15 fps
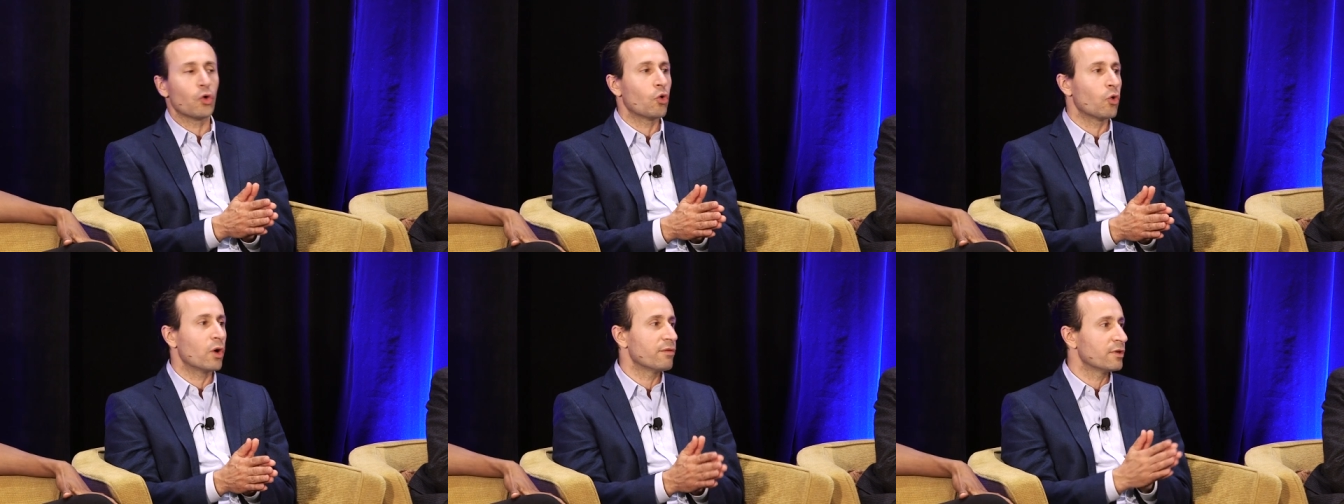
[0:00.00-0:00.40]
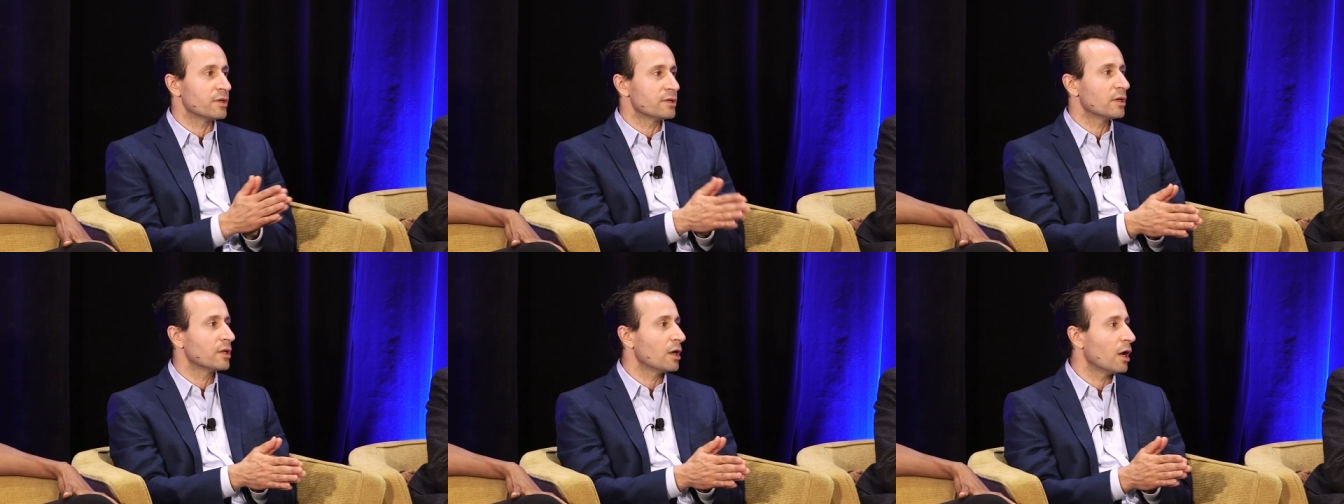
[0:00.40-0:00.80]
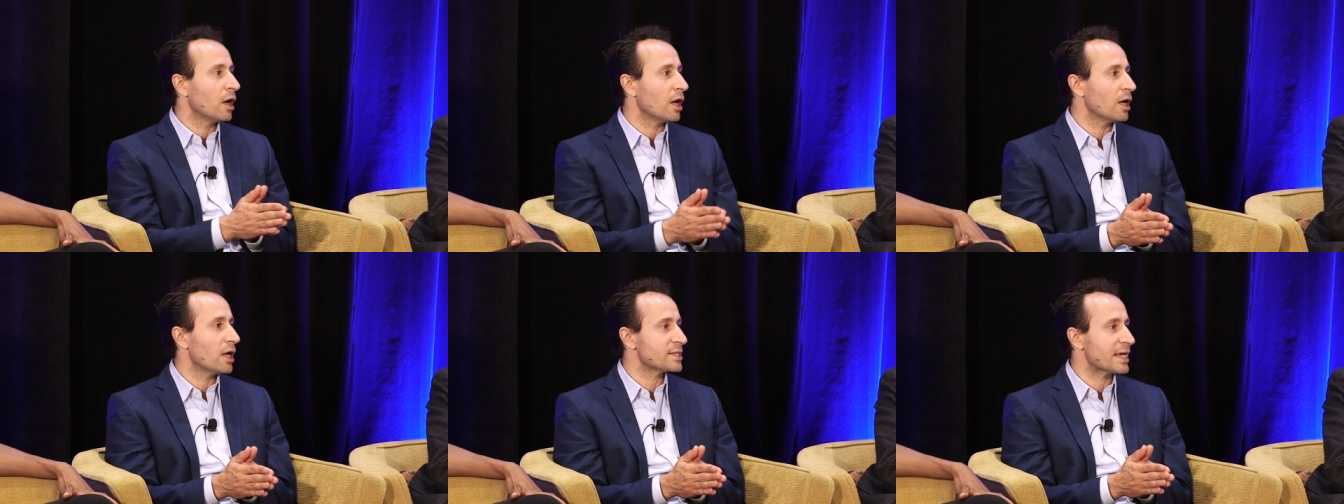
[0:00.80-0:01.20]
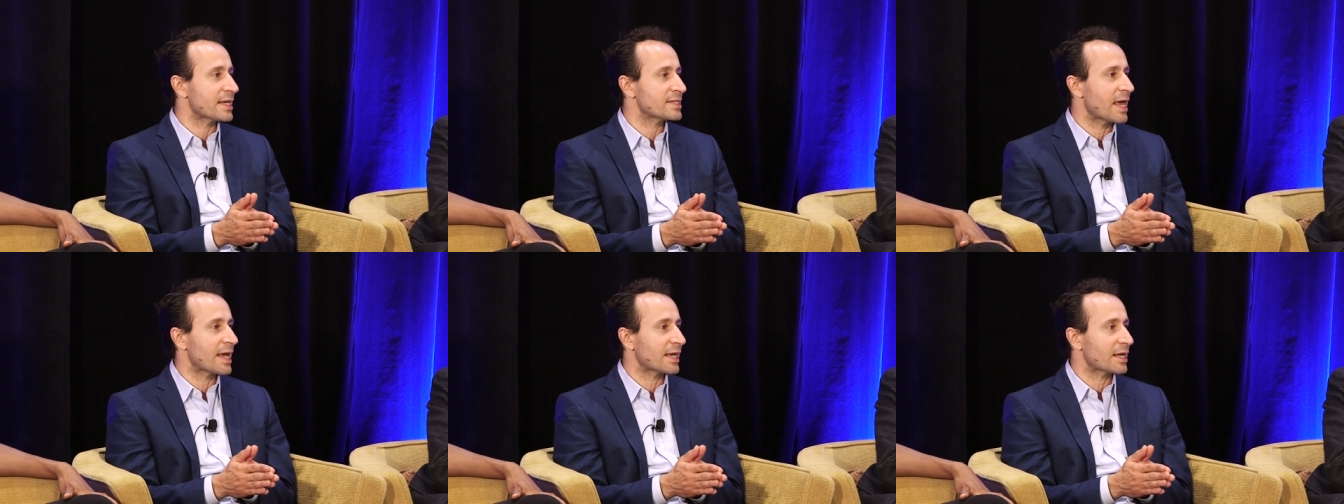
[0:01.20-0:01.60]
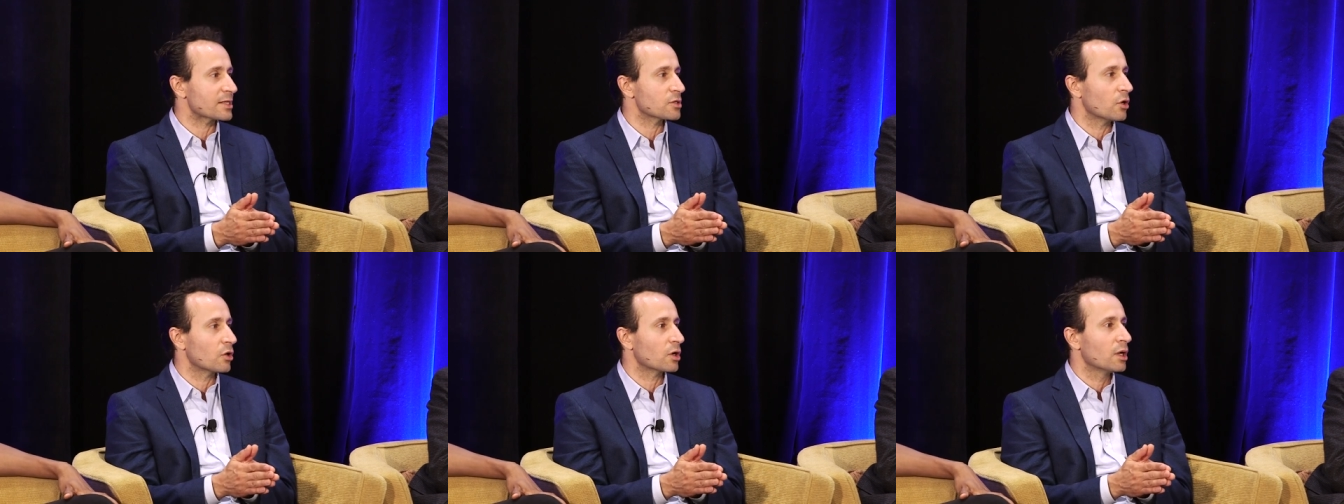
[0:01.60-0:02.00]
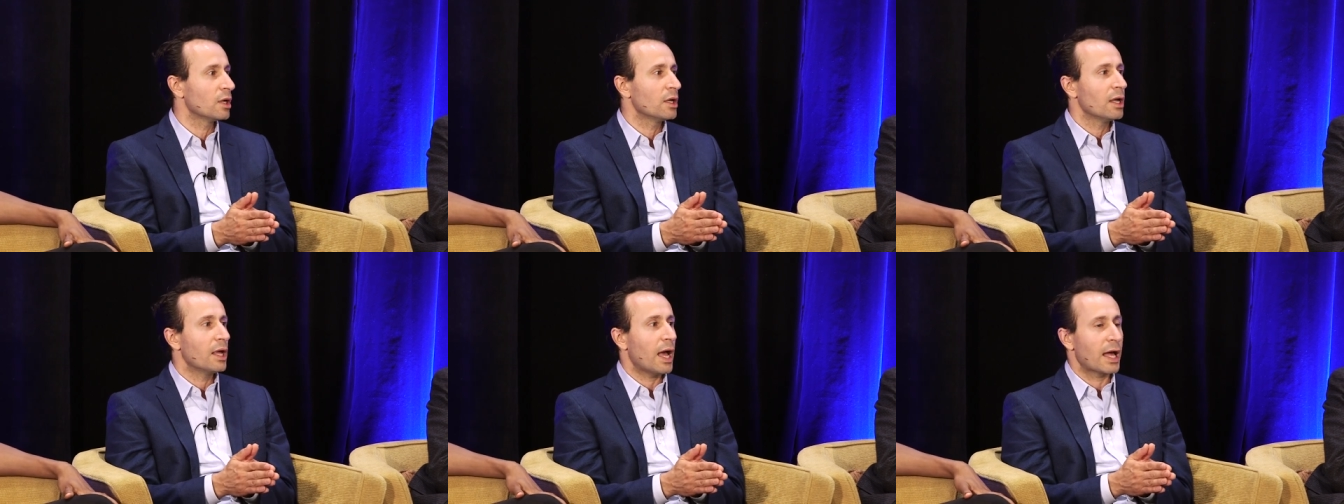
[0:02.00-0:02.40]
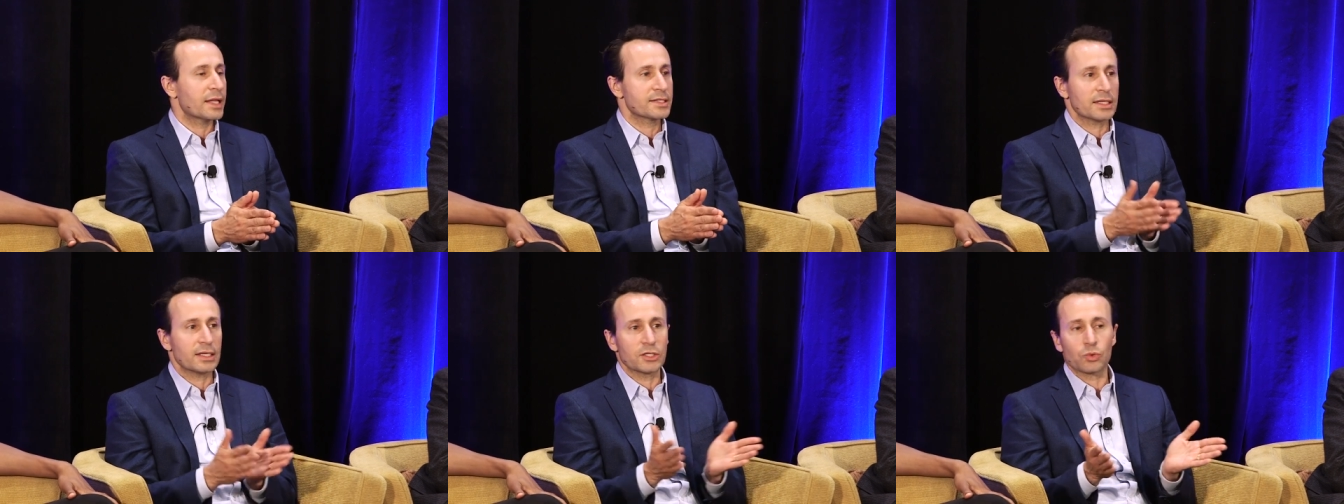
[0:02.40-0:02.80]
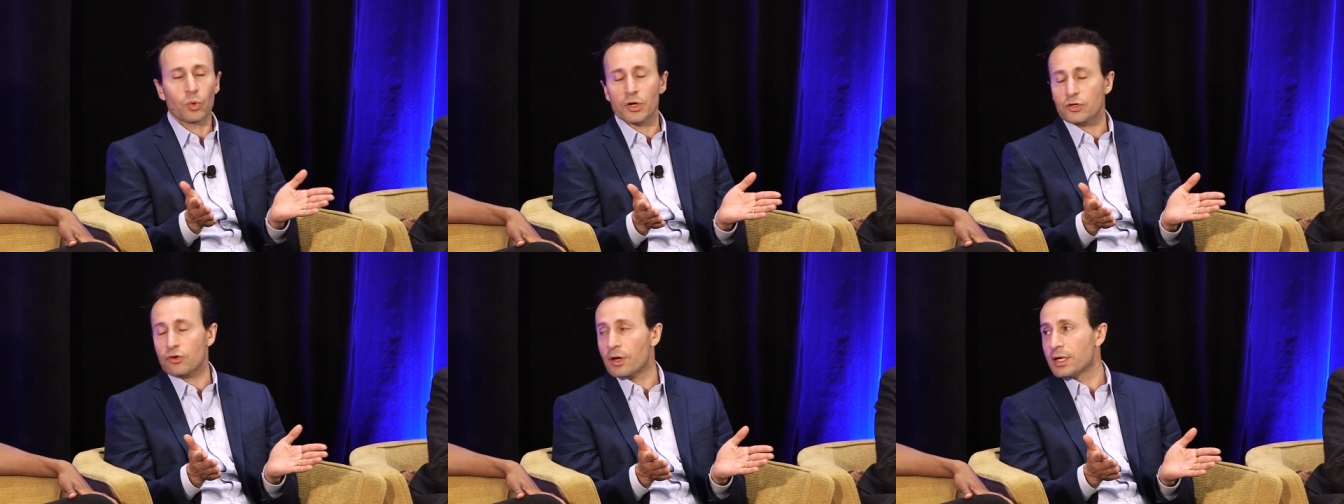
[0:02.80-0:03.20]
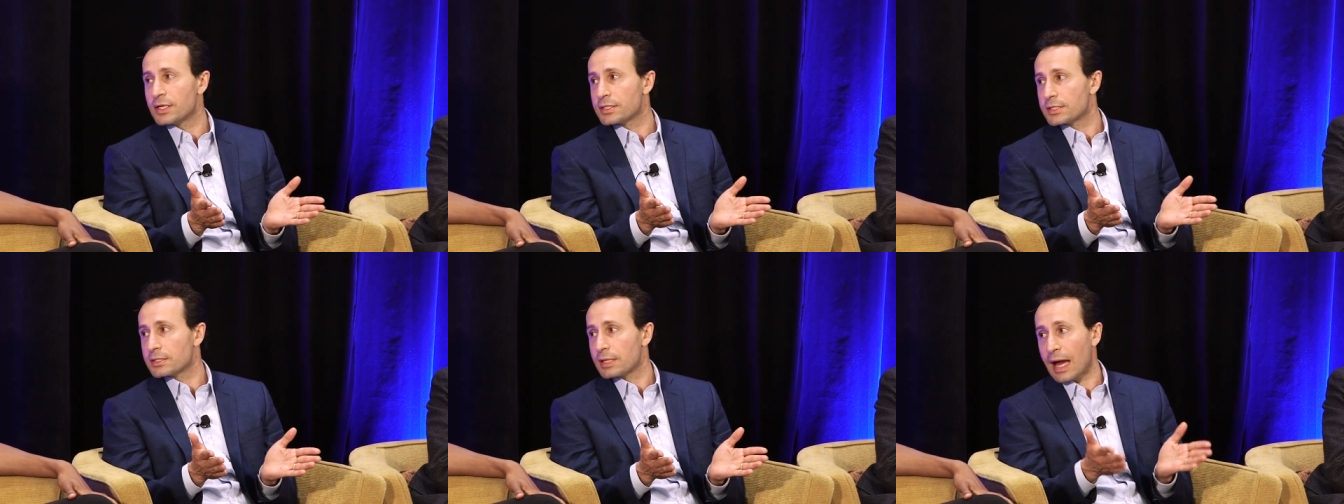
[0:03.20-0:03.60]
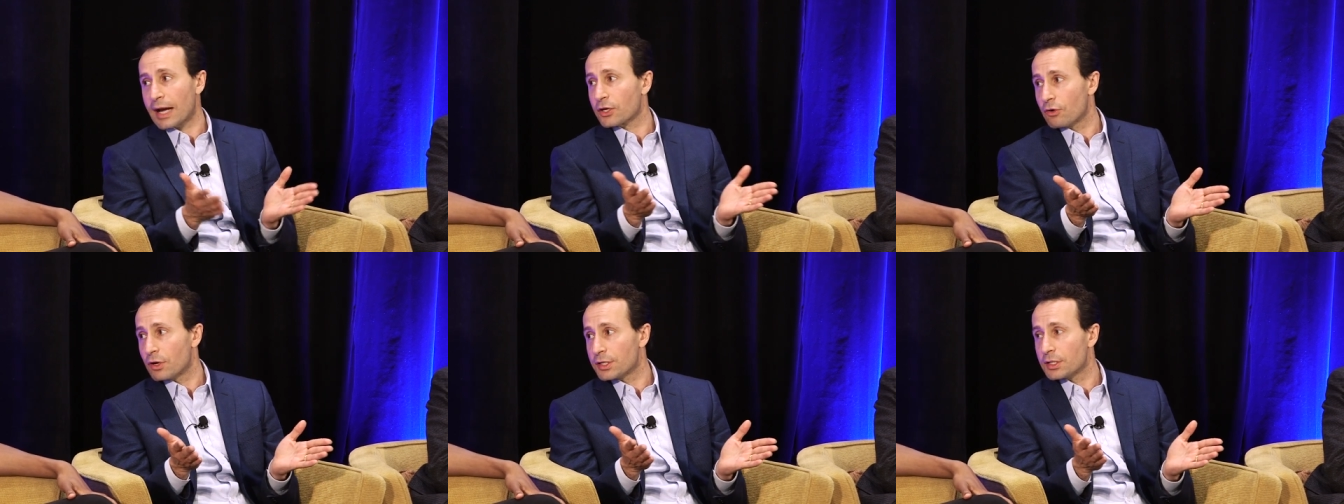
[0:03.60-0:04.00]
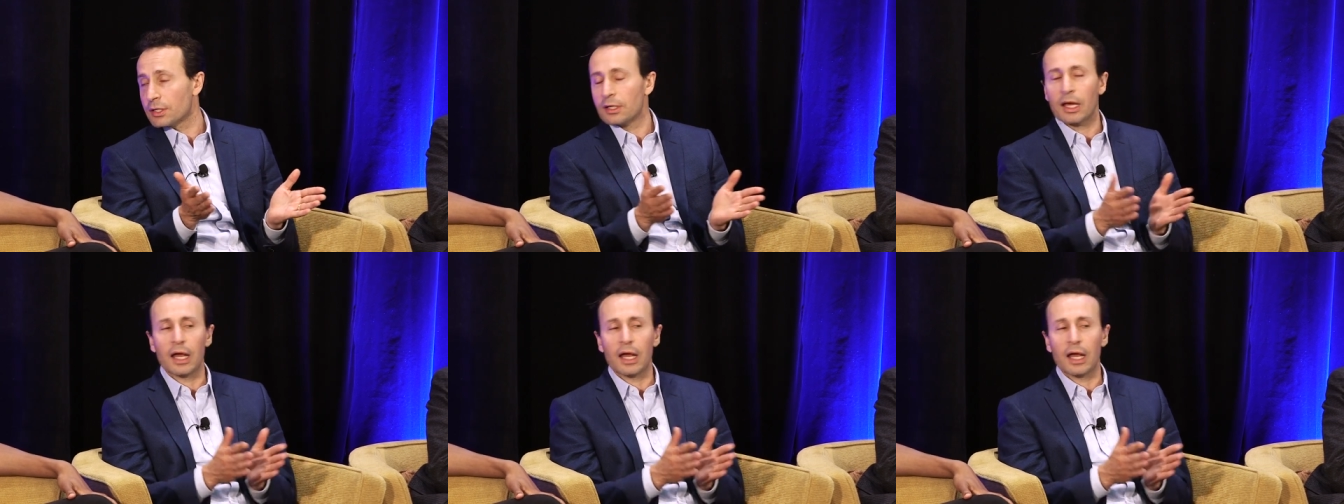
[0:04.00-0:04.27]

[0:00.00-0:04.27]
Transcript: or even uh, assess their catalog and see to what degree it's accurate.